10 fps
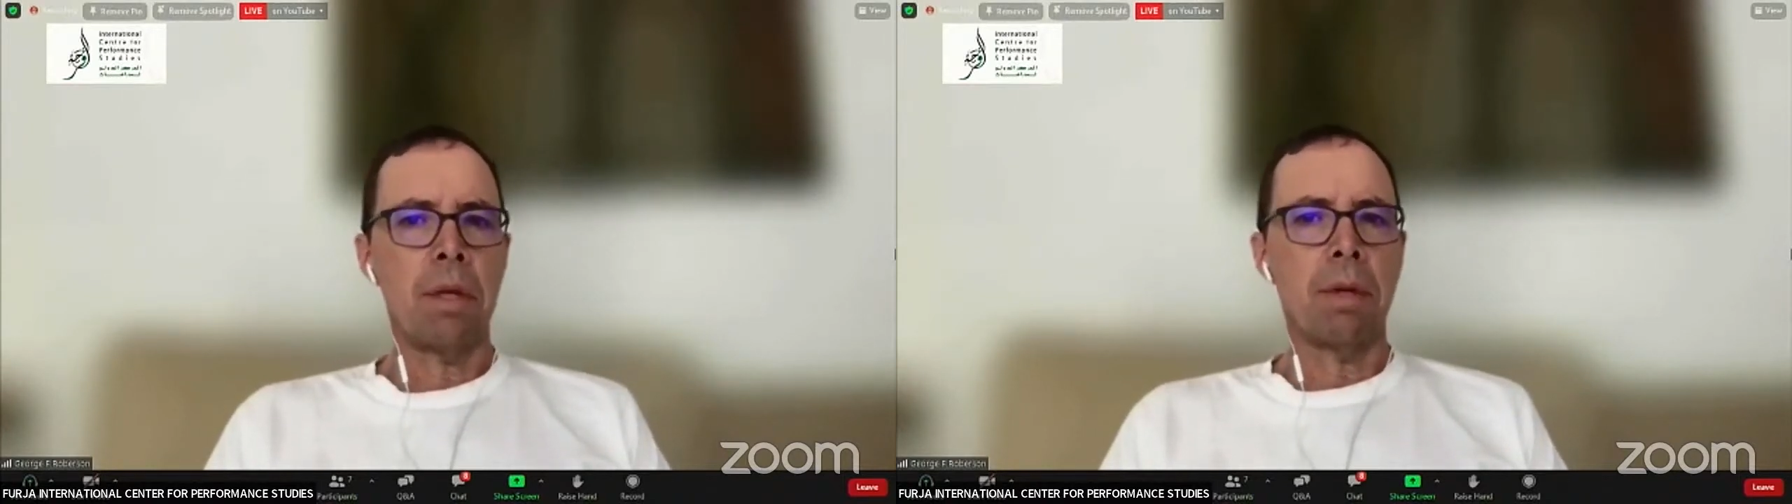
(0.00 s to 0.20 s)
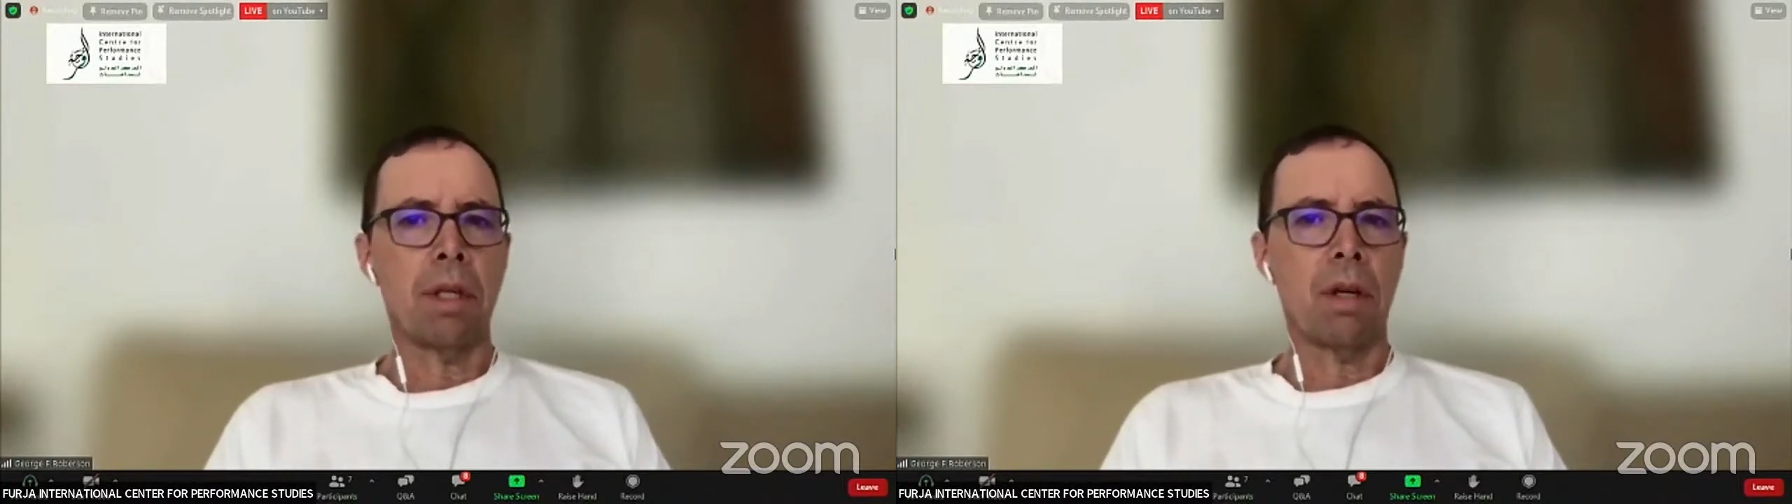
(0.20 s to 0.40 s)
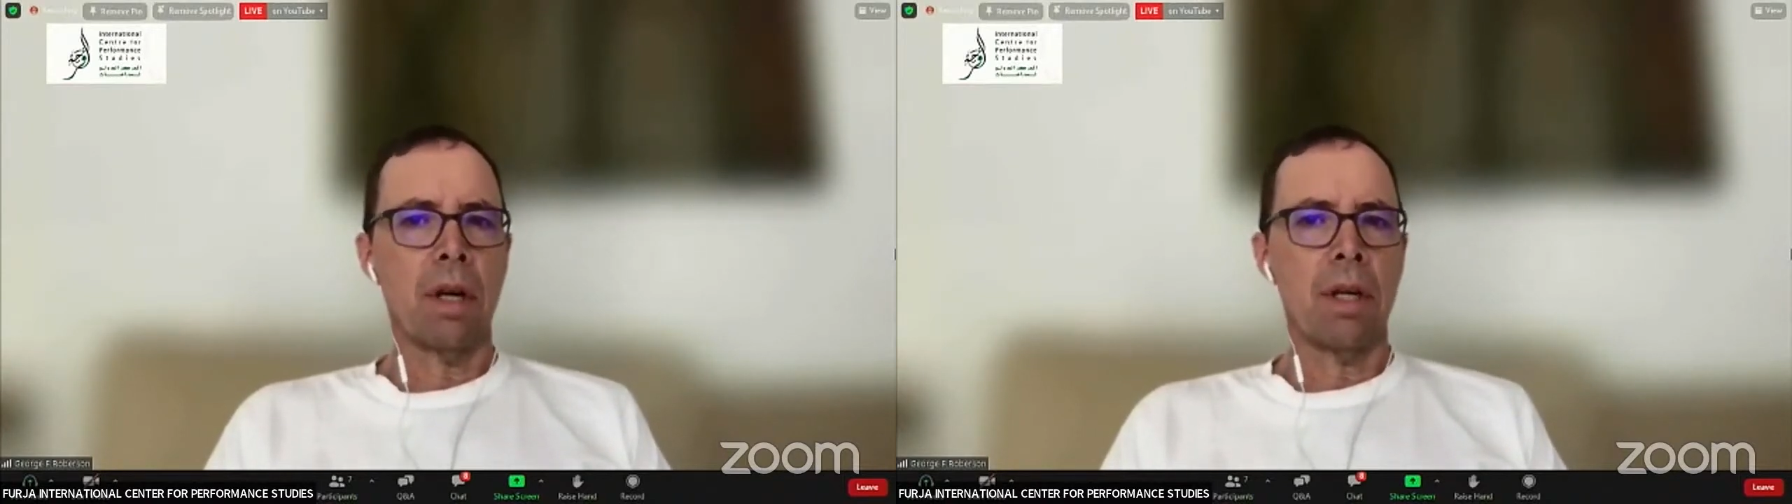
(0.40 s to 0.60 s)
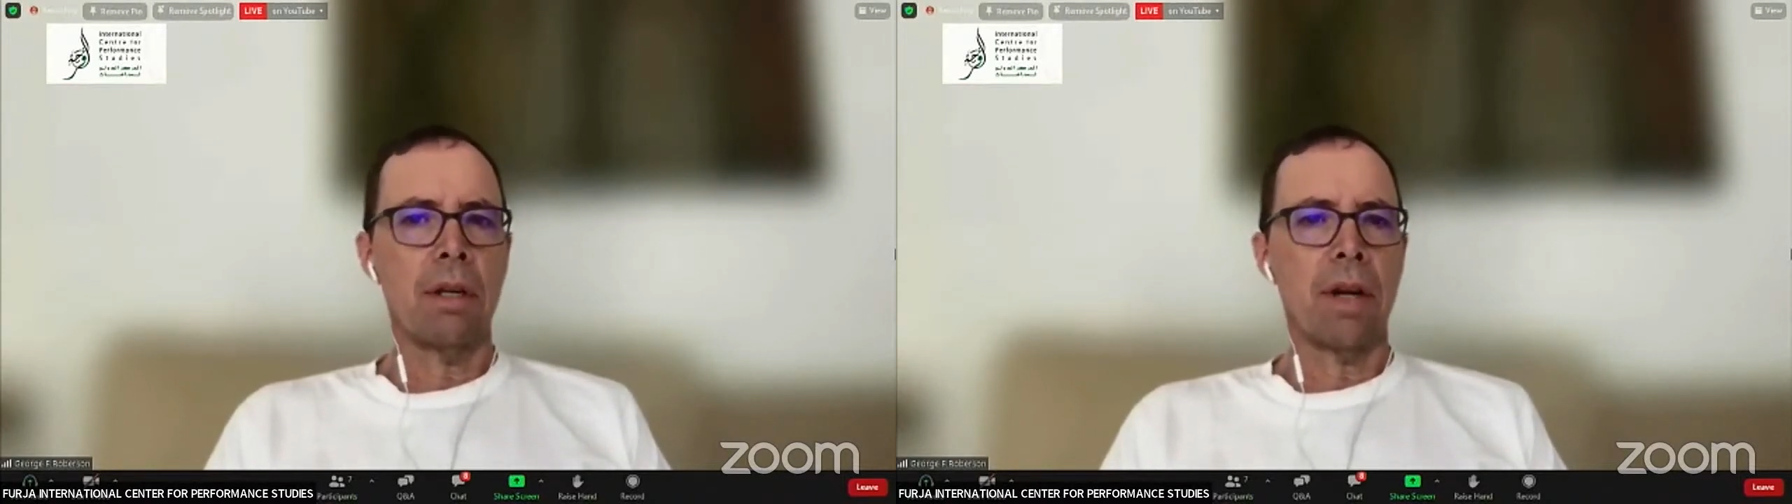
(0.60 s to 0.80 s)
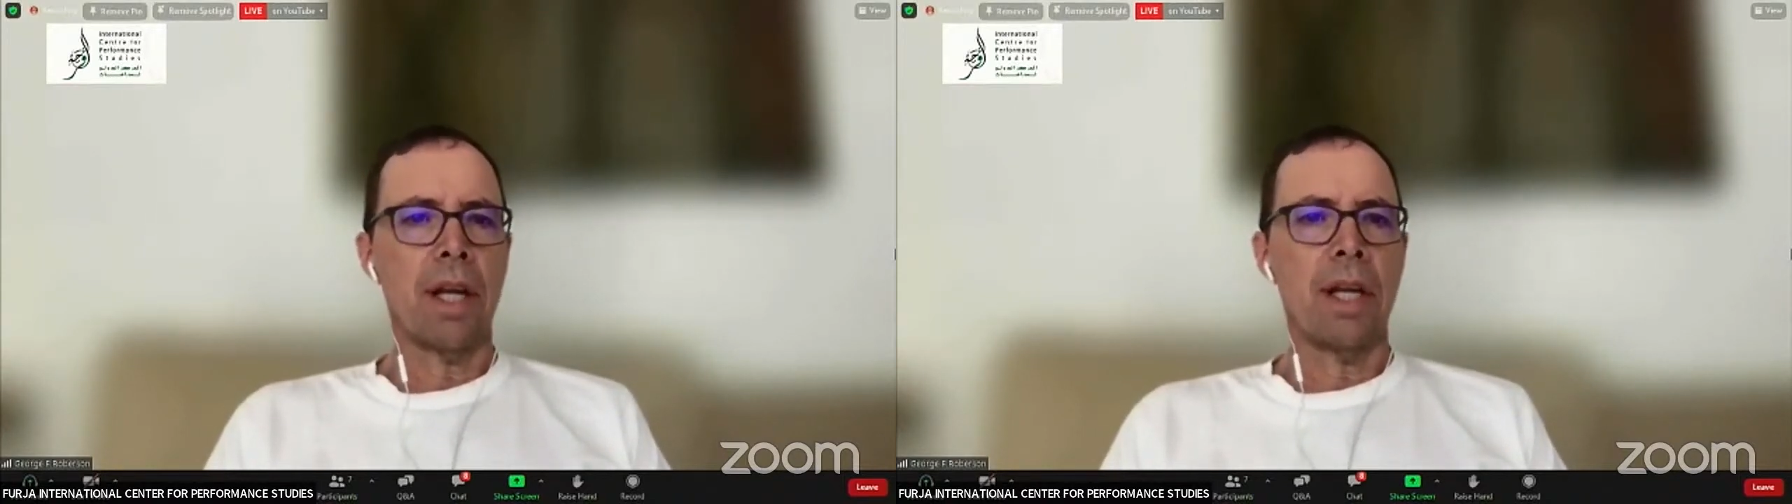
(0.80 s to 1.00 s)
are under
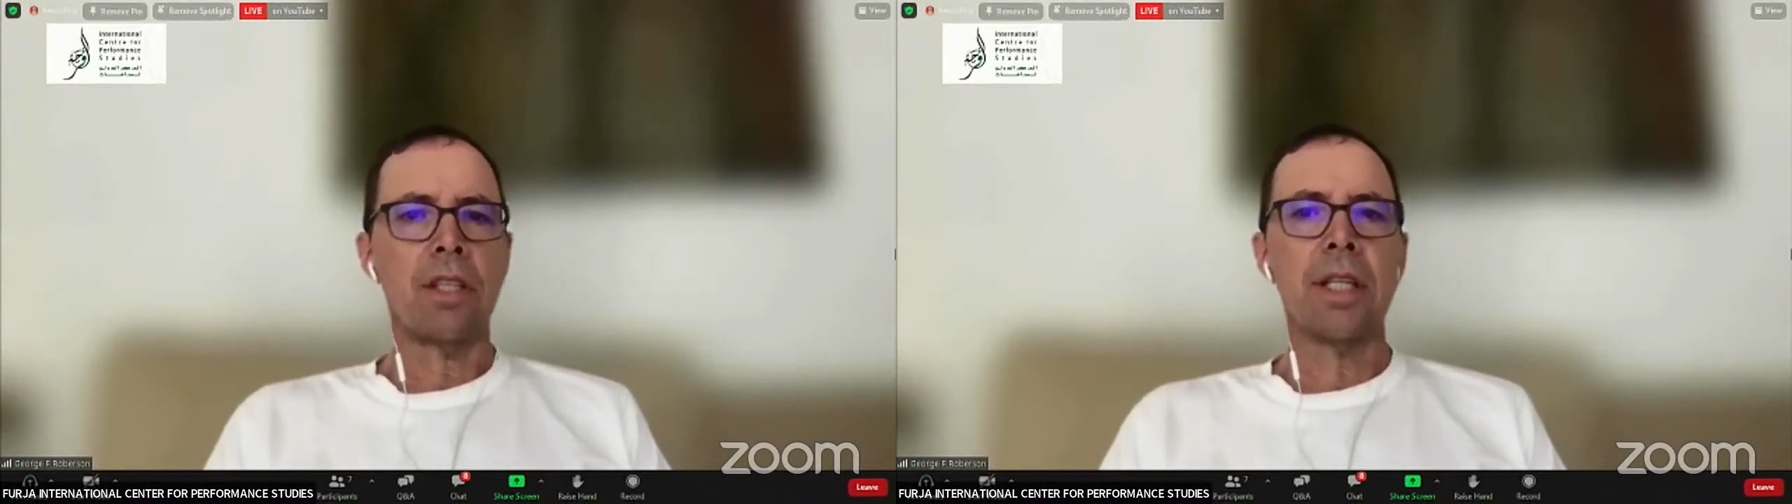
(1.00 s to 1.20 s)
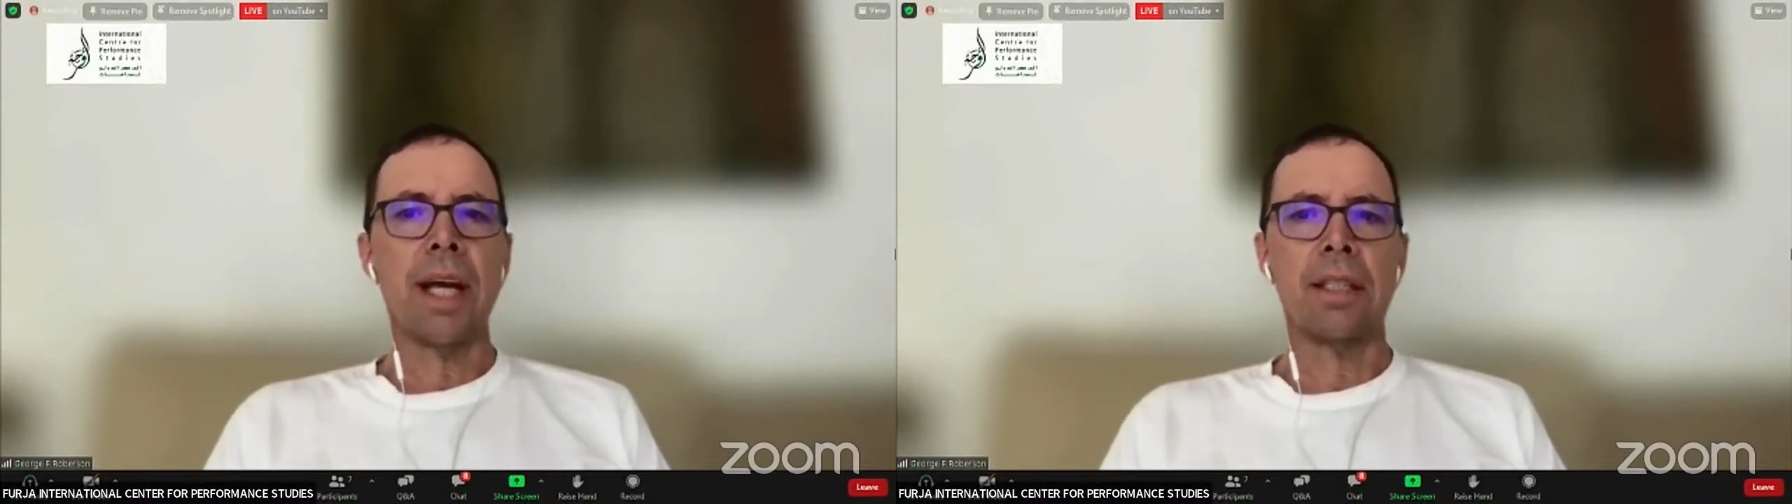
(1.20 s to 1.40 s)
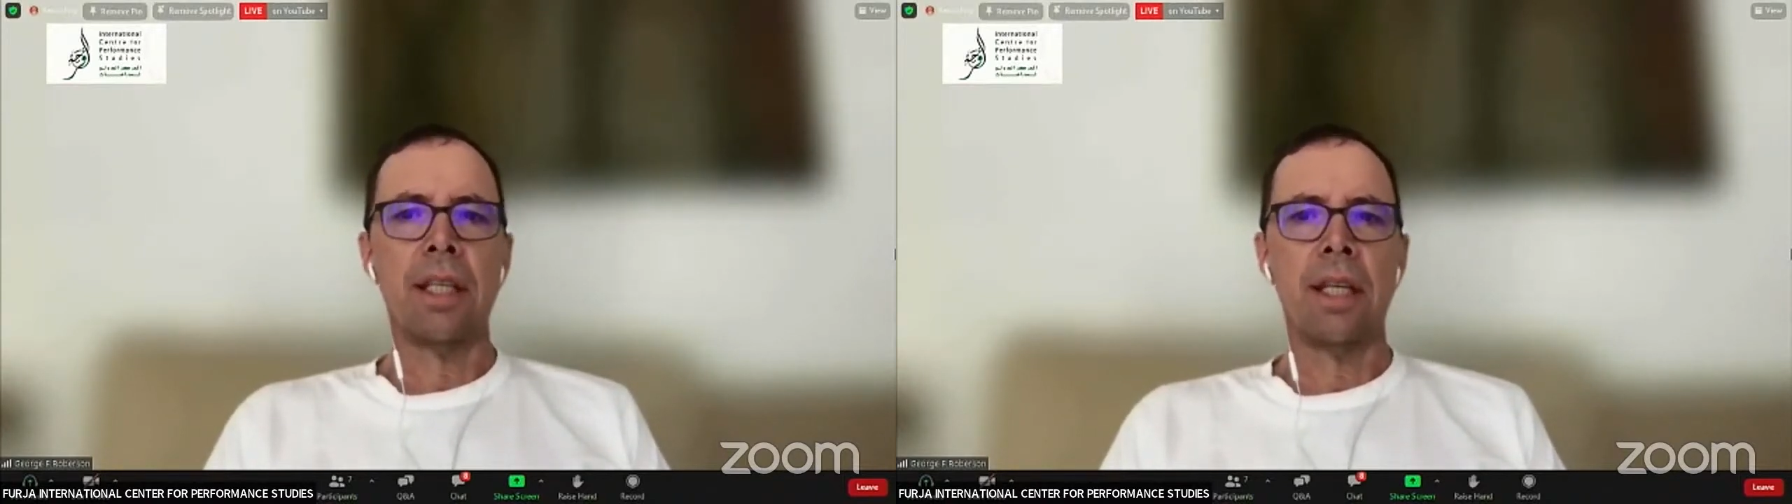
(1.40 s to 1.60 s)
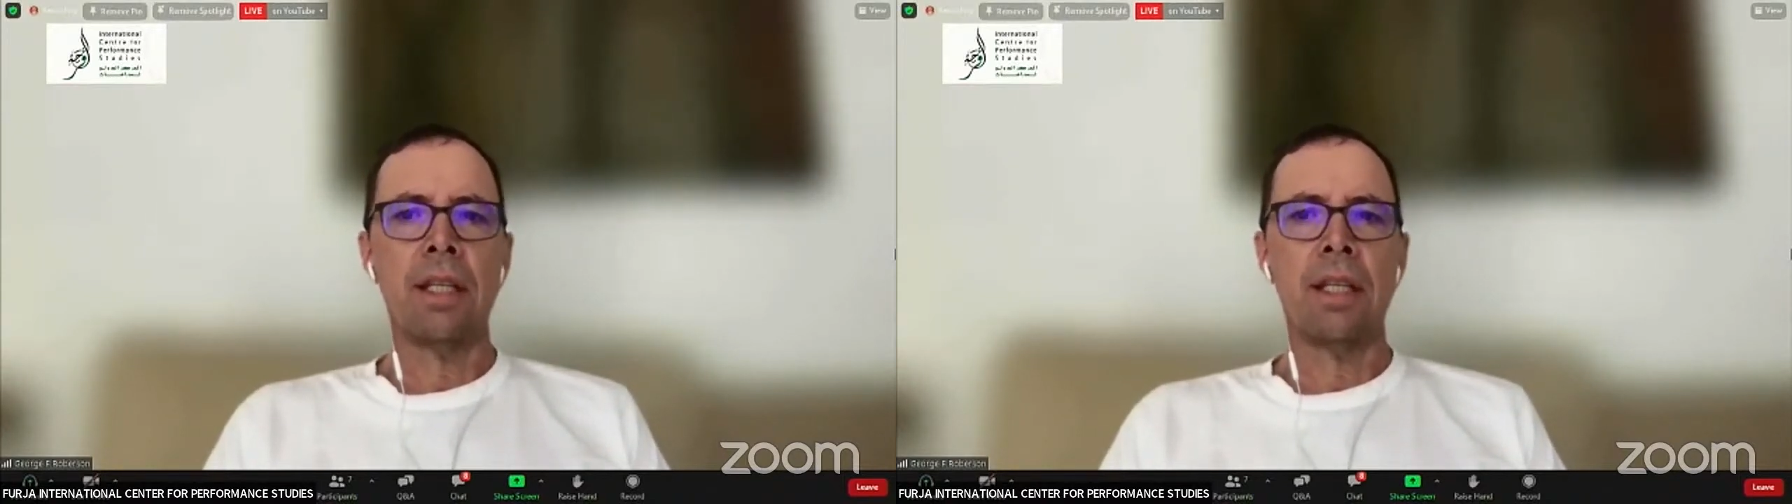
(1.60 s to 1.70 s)
age 19.